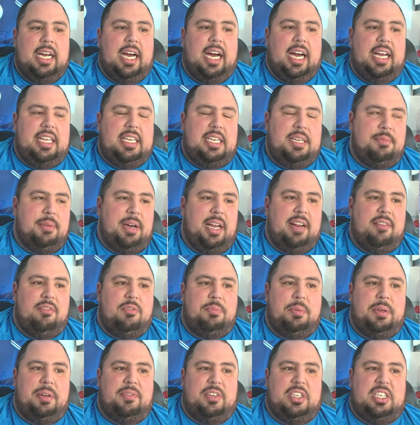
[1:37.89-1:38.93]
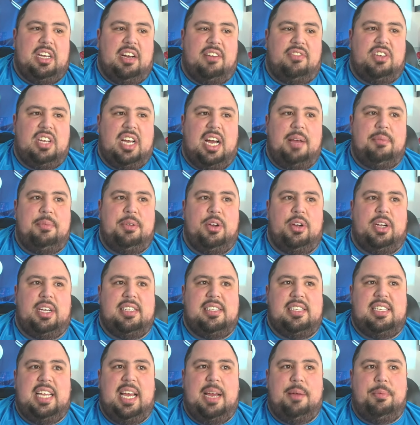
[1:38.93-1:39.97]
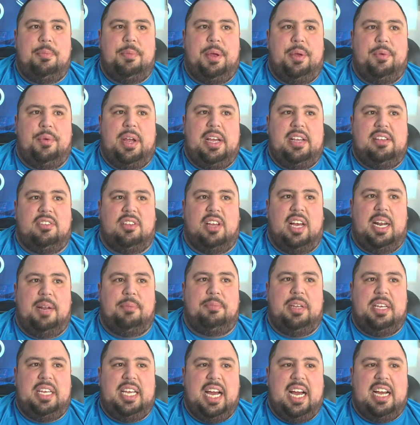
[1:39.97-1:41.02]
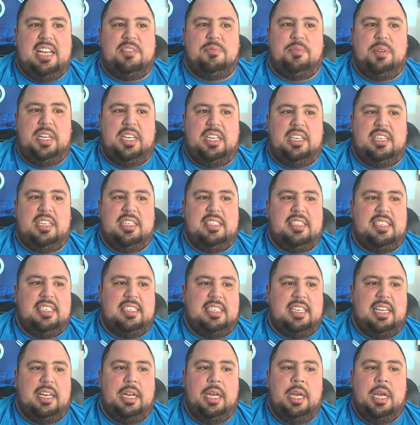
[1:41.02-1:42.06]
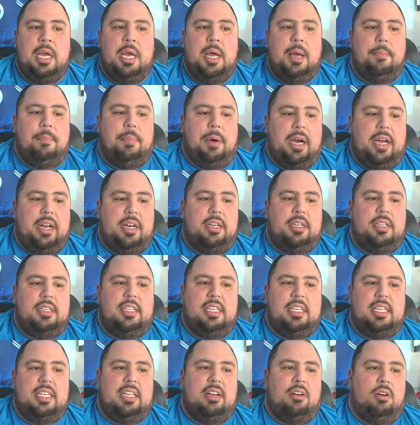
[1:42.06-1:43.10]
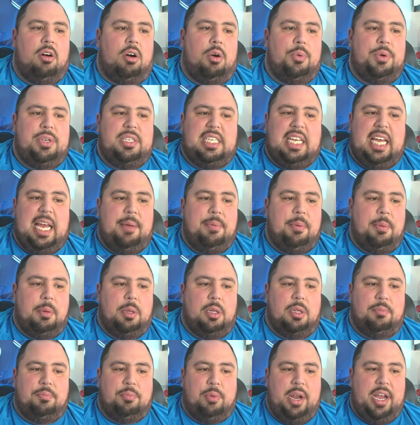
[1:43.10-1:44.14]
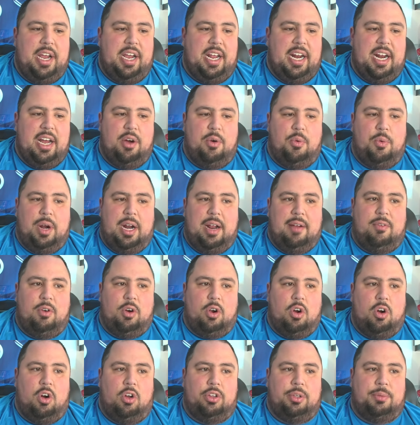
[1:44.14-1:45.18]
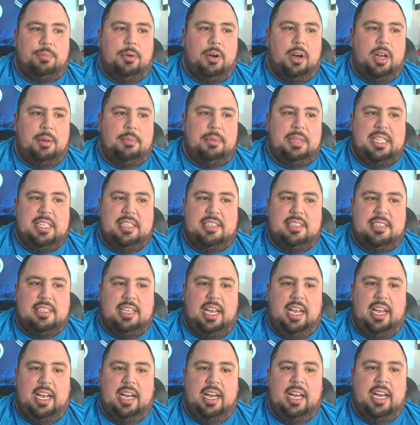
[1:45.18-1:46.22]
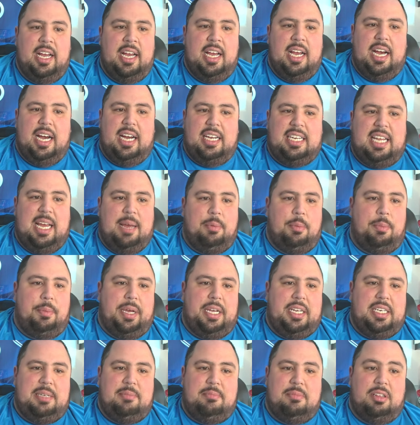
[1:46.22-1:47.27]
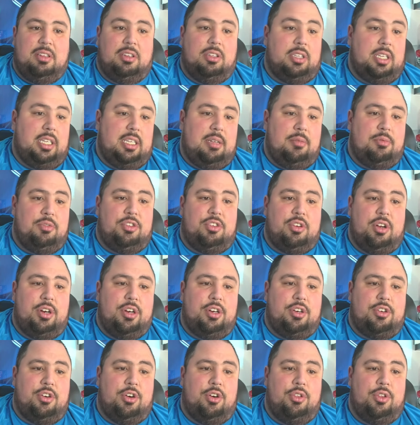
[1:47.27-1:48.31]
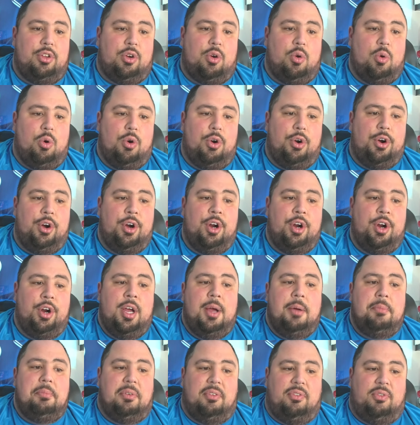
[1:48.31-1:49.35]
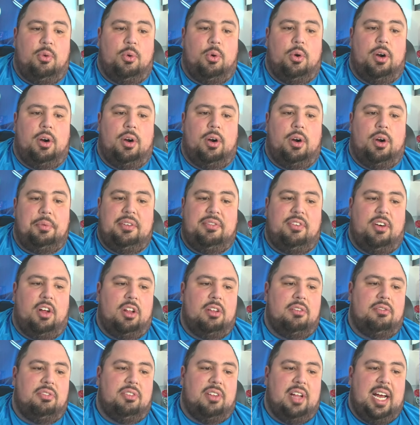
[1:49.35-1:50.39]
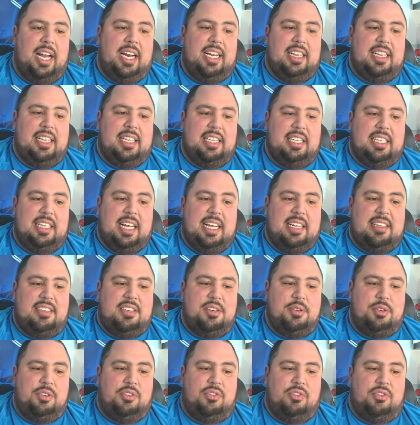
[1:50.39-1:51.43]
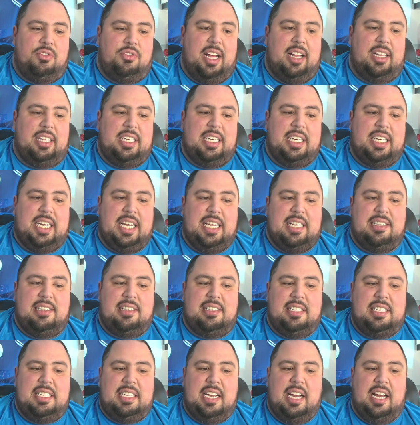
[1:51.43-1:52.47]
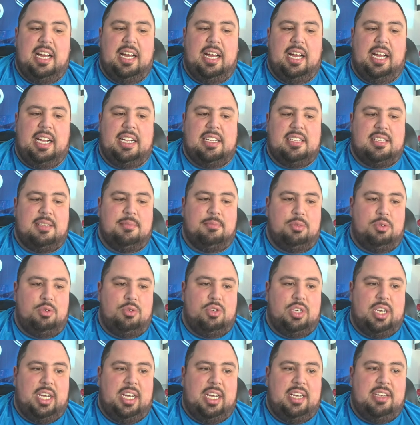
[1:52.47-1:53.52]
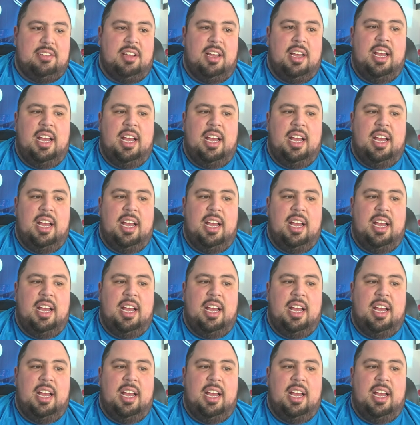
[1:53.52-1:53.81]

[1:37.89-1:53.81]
I think he might have a bit of a tough time here against Tampa Bay Rays lineup that, yeah, has been inconsistent, but they're always capable of breaking out whenever called upon. I mean, this is a uh, a Tampa Bay team that looked like they were starting to turn the corner before uh, really falling flat in, in that series finale against the uh, against the Blue Jays,